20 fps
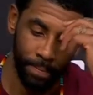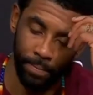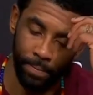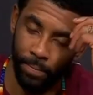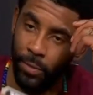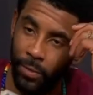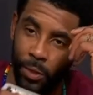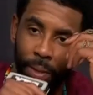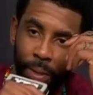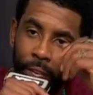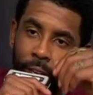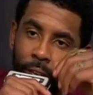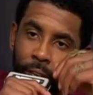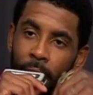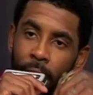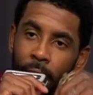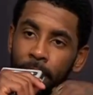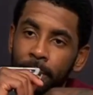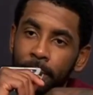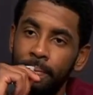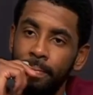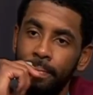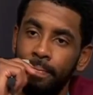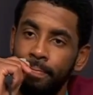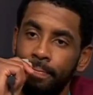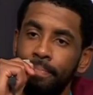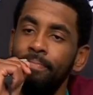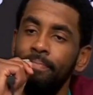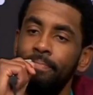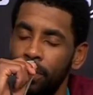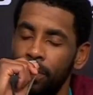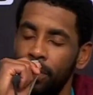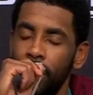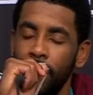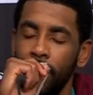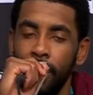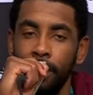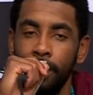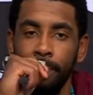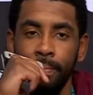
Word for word: Just playing a game, playing a game.